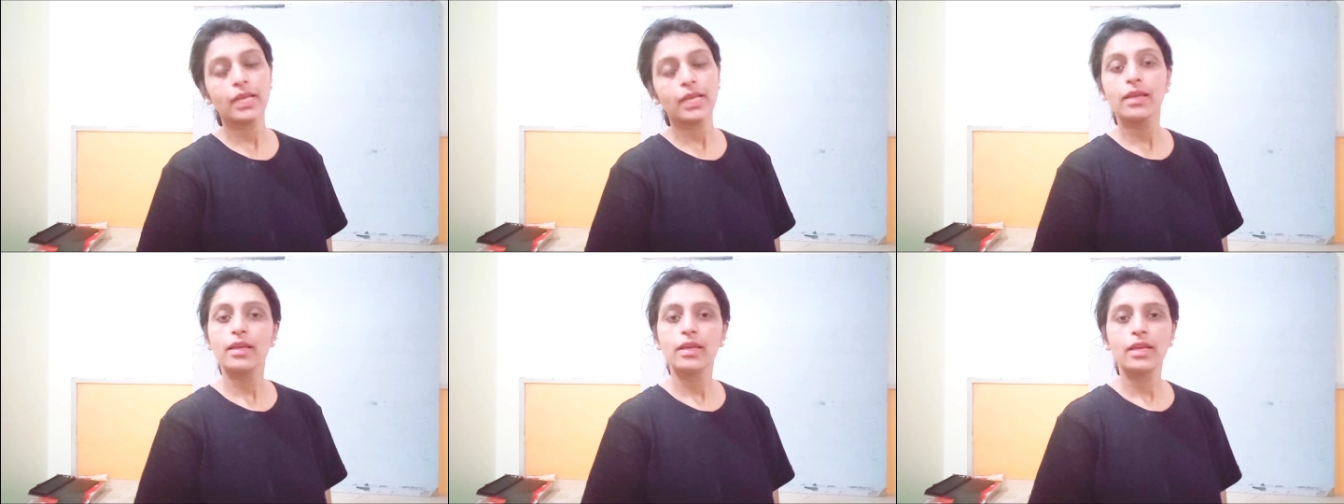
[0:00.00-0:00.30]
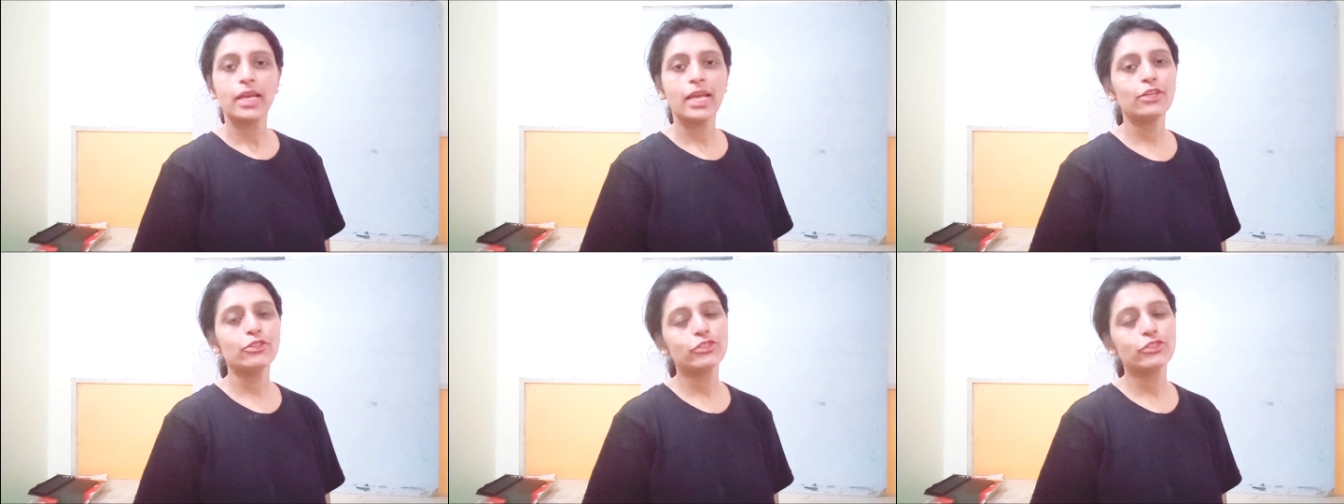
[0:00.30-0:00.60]

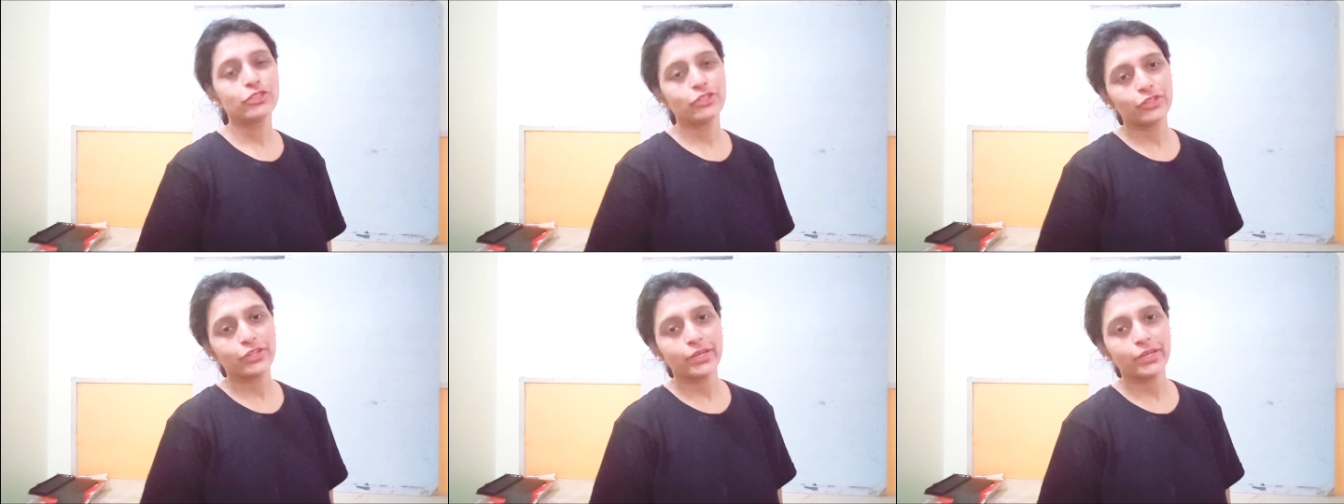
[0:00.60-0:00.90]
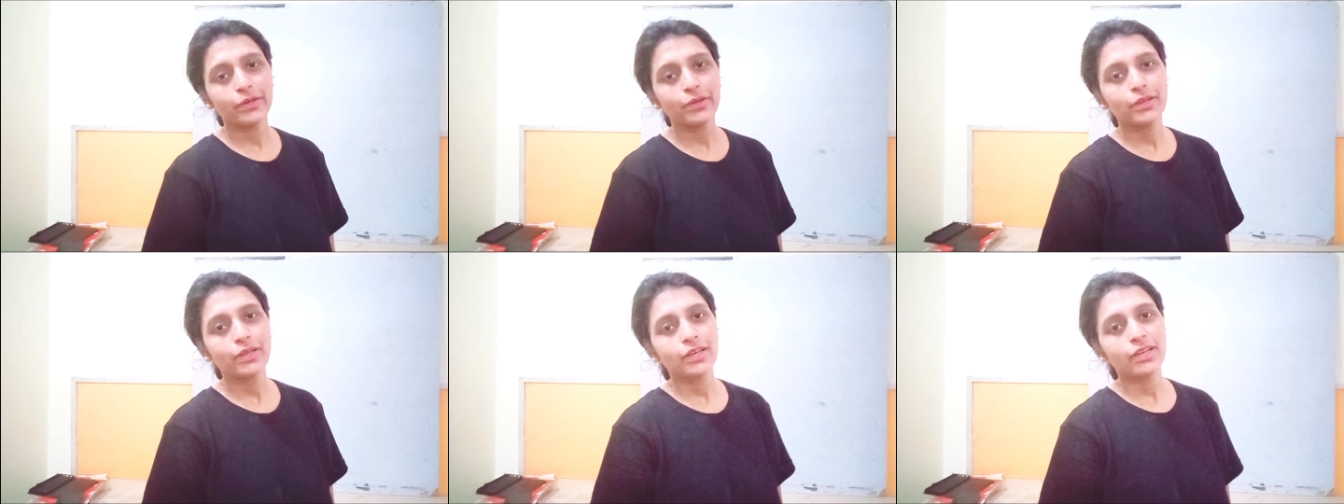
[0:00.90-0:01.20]
Hello children,
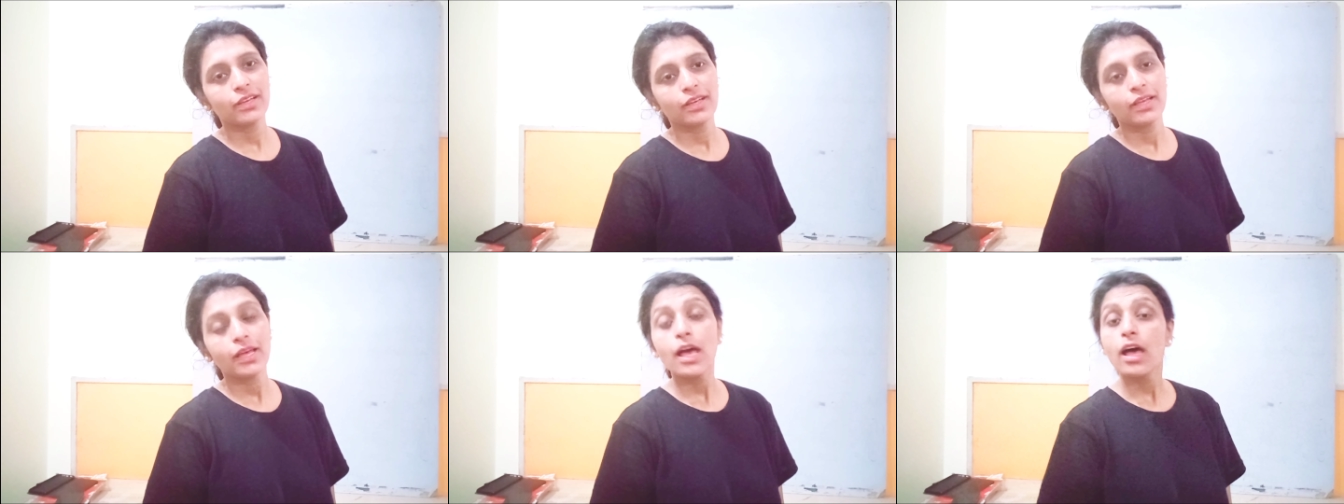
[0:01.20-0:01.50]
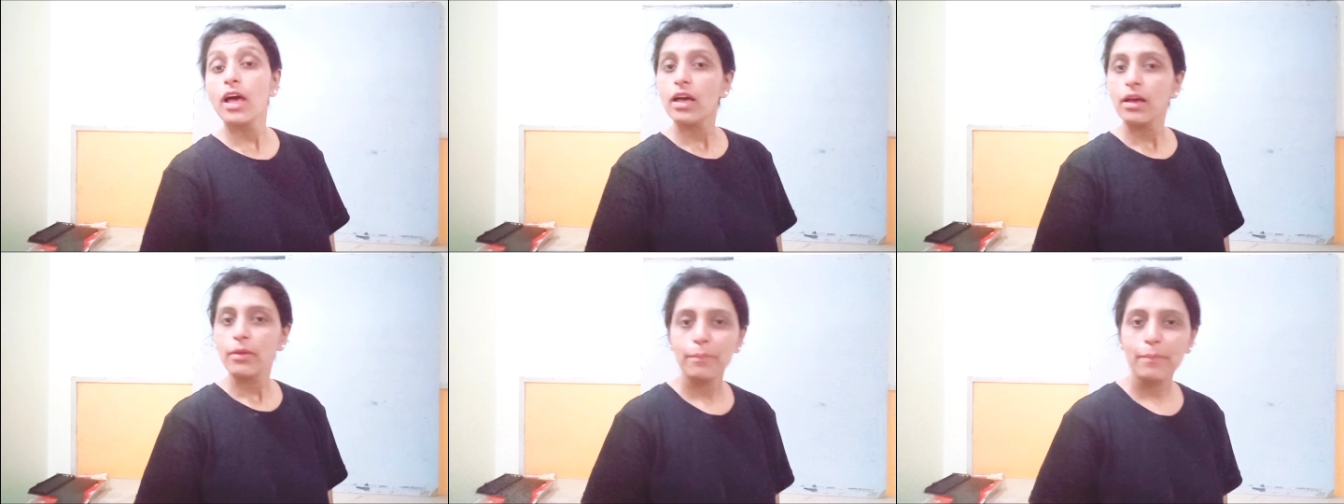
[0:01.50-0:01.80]

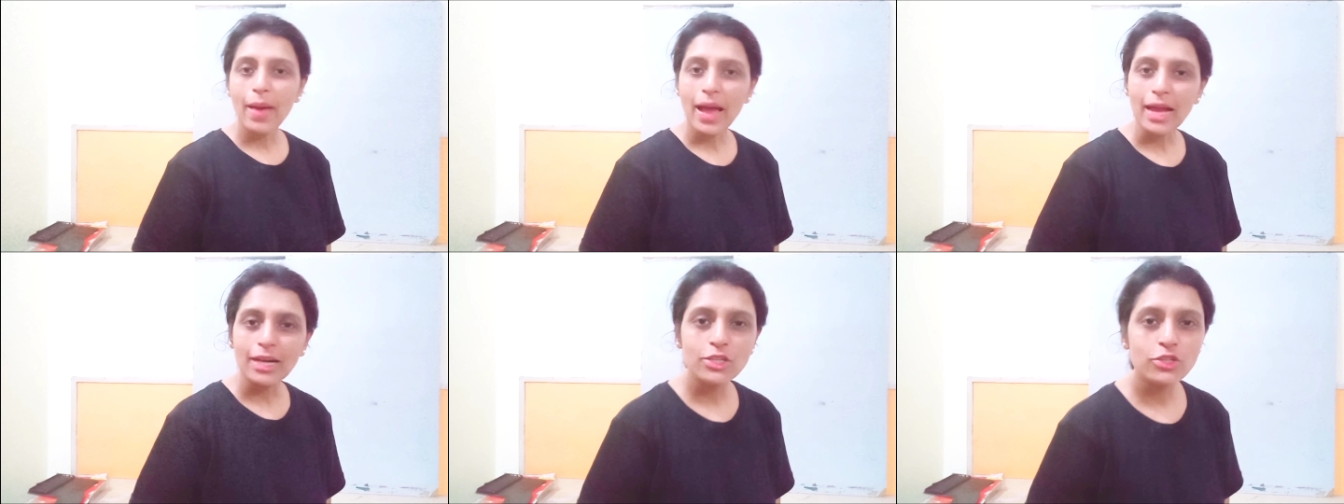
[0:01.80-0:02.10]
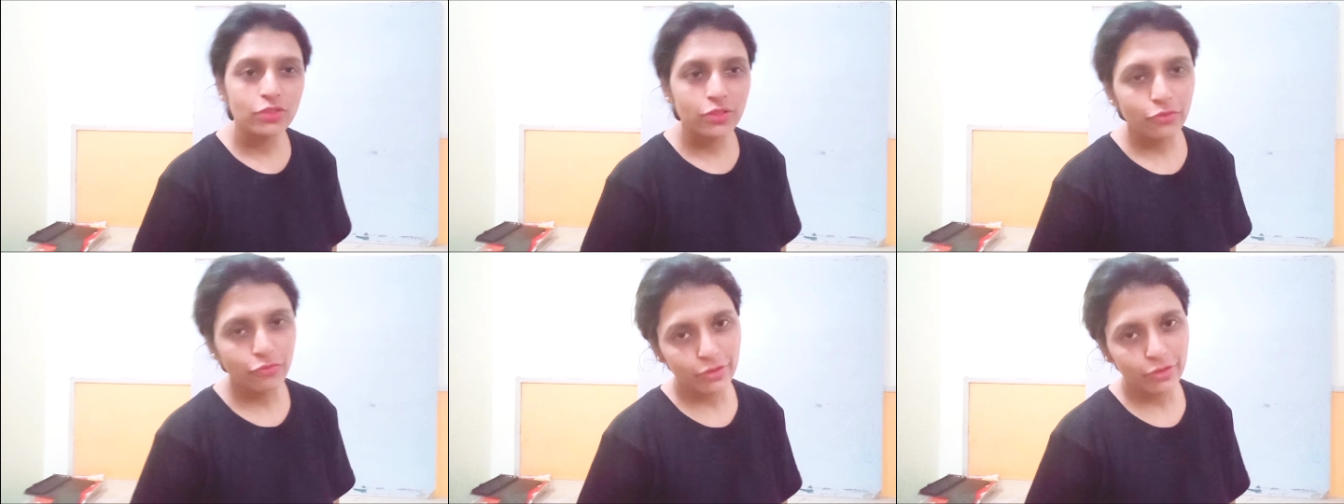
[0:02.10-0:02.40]
back to the
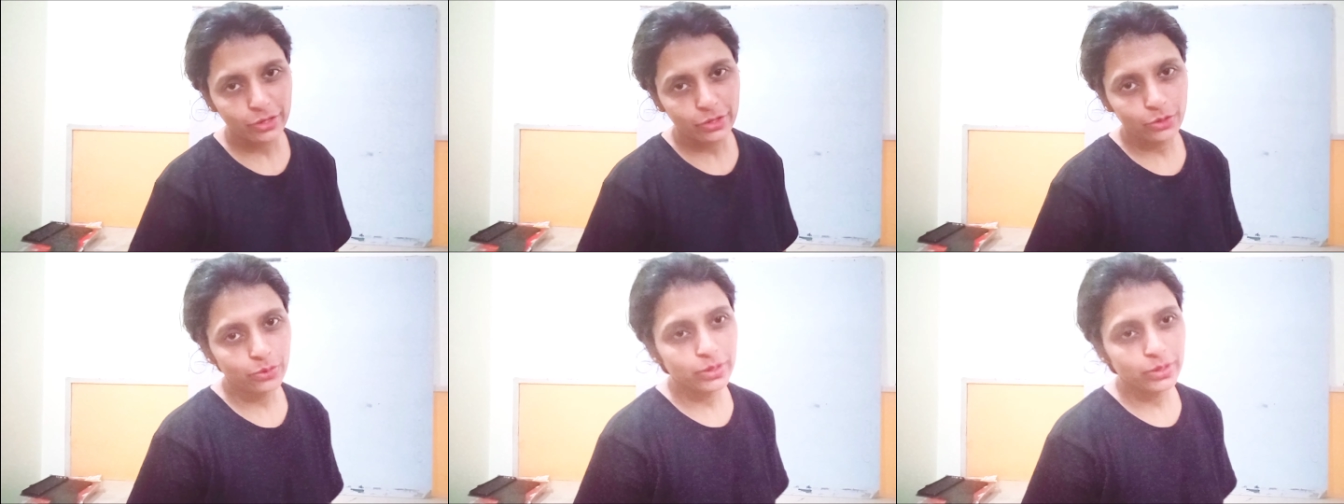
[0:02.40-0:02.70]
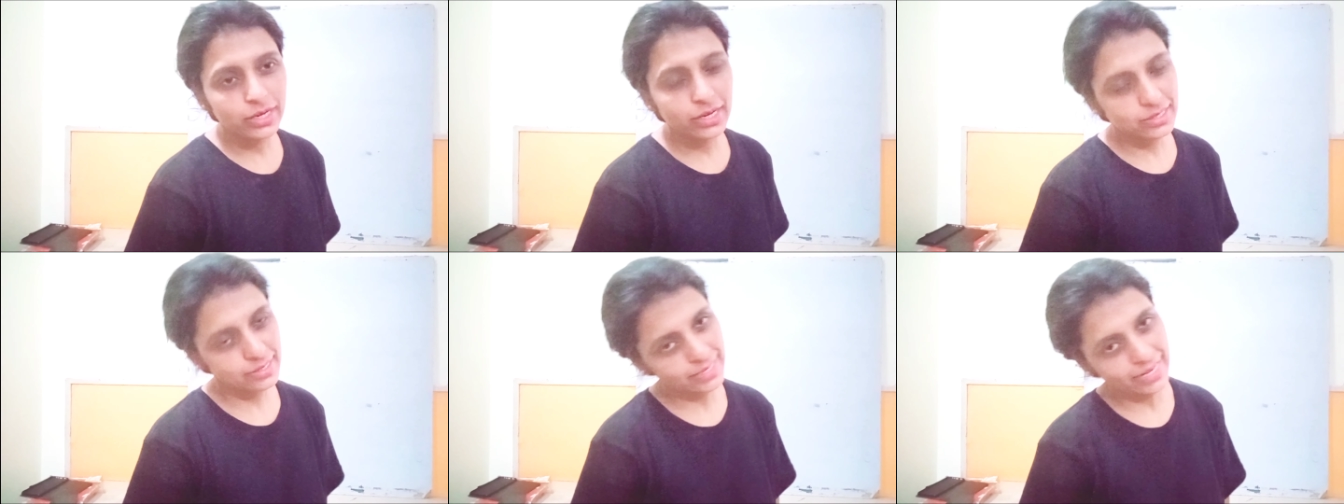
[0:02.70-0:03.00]
video in a
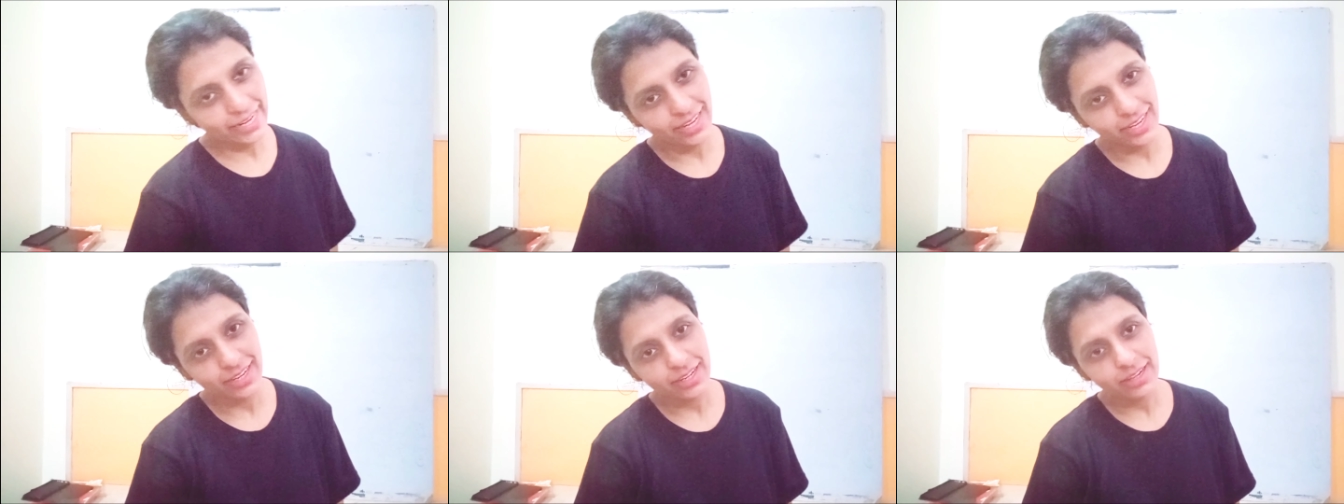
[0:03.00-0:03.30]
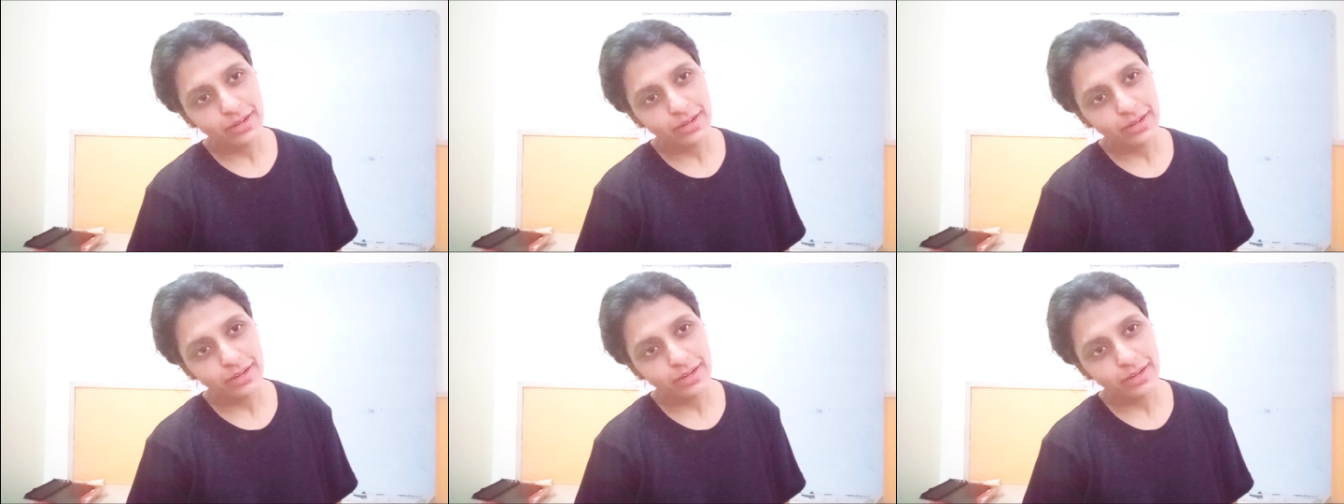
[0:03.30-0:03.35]
second,